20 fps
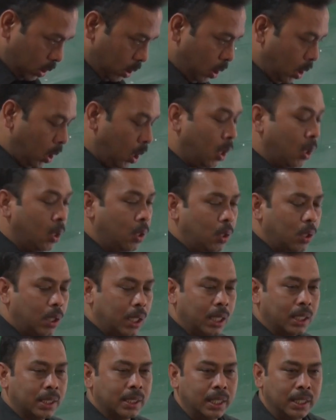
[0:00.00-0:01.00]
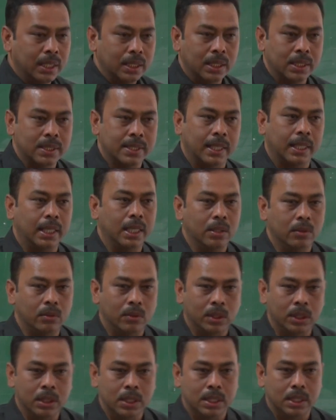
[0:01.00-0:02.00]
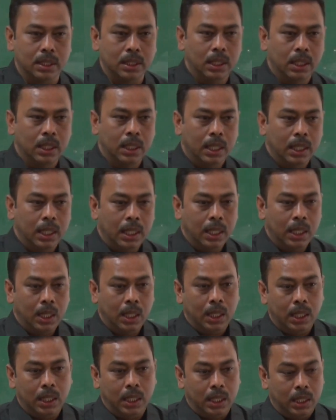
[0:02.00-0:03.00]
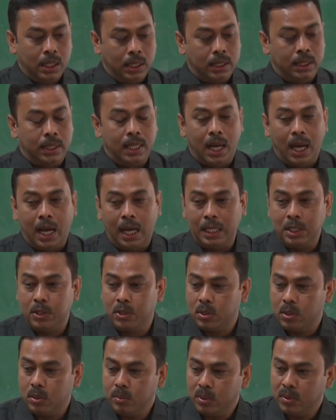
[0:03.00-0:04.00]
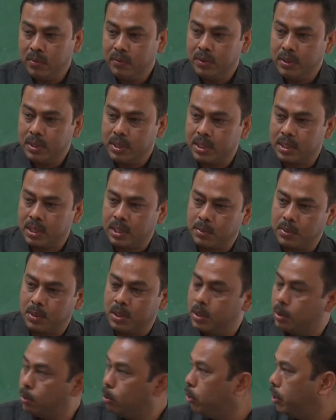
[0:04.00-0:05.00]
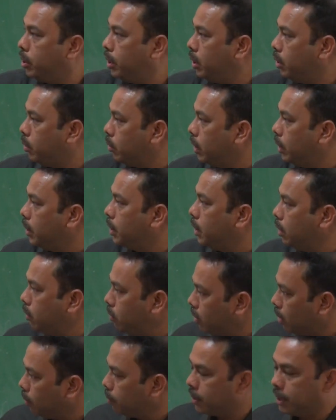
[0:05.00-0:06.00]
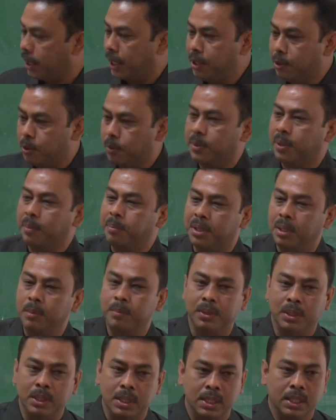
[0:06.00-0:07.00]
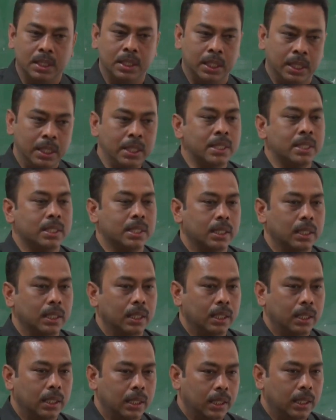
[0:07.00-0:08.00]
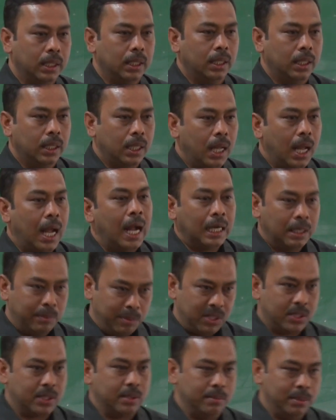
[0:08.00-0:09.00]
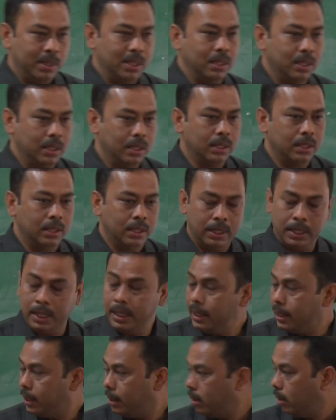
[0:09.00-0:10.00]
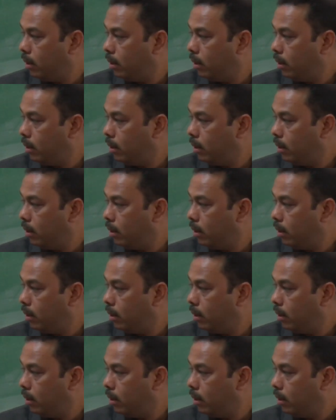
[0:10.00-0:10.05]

law, and then the second was the isomorphous substitution to the tune of 10 to 15% is admissible, right?